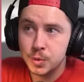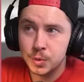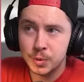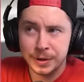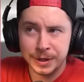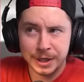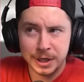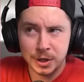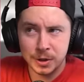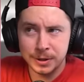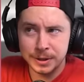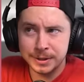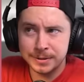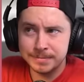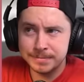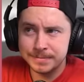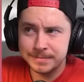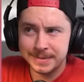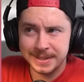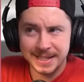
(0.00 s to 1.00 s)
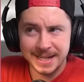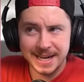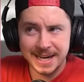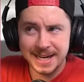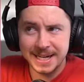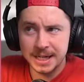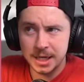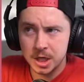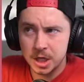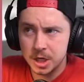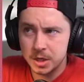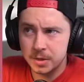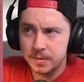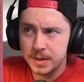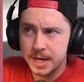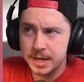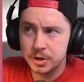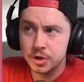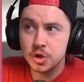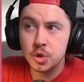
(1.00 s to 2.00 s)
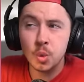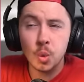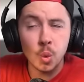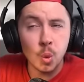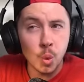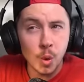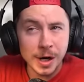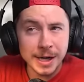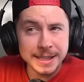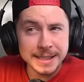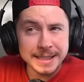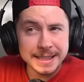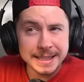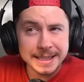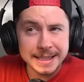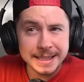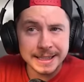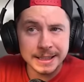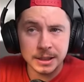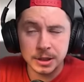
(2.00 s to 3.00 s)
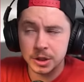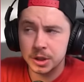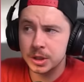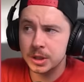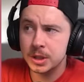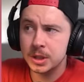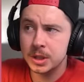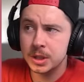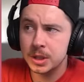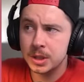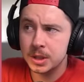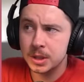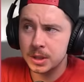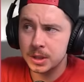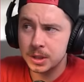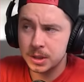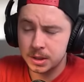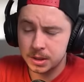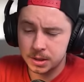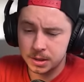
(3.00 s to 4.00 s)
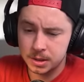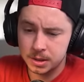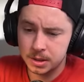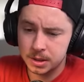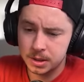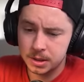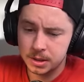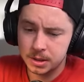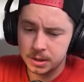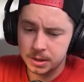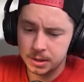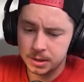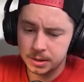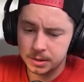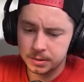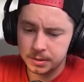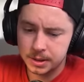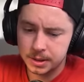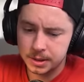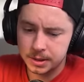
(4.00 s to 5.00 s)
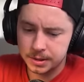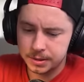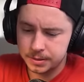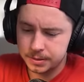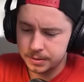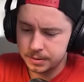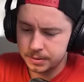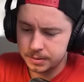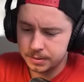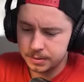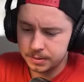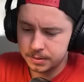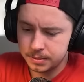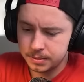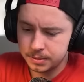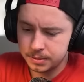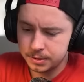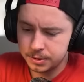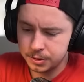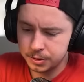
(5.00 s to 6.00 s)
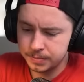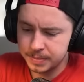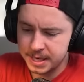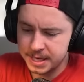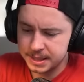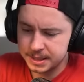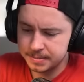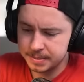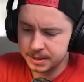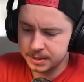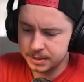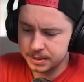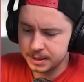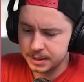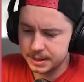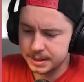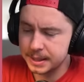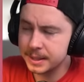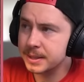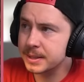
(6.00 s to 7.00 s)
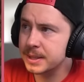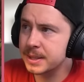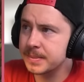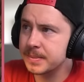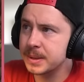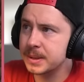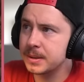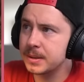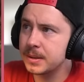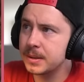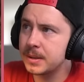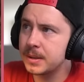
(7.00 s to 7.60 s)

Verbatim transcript: with a golem, 9 hog riders, 1 healer. Okay. 2 bat spells and a skeleton spell.